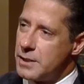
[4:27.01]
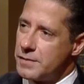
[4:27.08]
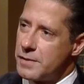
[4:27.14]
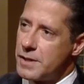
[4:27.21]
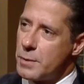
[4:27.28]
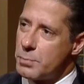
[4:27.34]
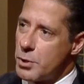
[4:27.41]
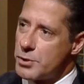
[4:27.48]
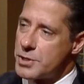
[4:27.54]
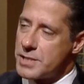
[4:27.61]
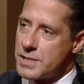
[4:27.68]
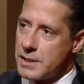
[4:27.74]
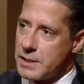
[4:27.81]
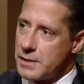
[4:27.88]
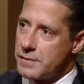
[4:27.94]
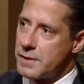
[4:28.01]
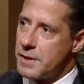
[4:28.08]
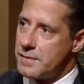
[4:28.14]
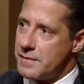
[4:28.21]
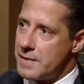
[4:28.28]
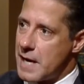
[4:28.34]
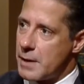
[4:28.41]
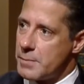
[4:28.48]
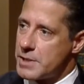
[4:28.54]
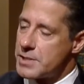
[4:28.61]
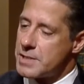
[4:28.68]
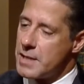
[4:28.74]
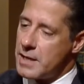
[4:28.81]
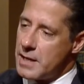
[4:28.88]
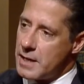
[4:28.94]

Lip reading: different approaches in different environments,